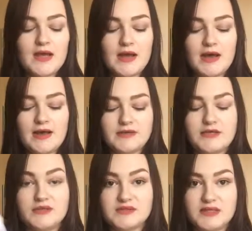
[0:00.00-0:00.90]
and I
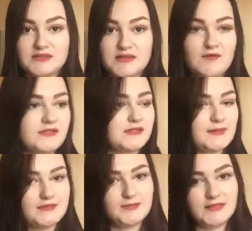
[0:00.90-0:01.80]
use this every single
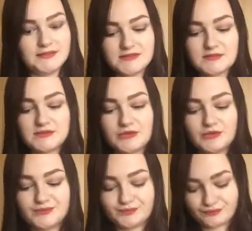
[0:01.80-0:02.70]
time I do my nails.
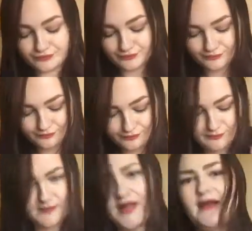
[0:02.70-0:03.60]
So,
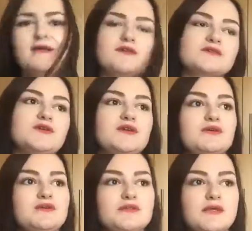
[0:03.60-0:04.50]
and I also
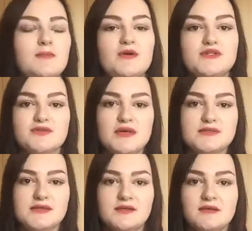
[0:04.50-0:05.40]
use a
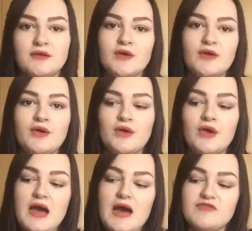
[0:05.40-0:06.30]
moisturiser
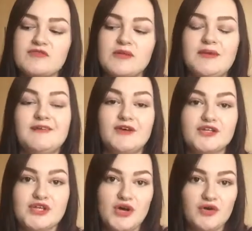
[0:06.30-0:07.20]
after taking the nail
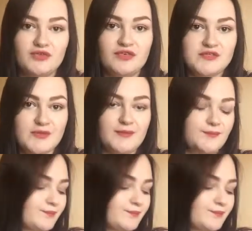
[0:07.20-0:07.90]
varnish off as well.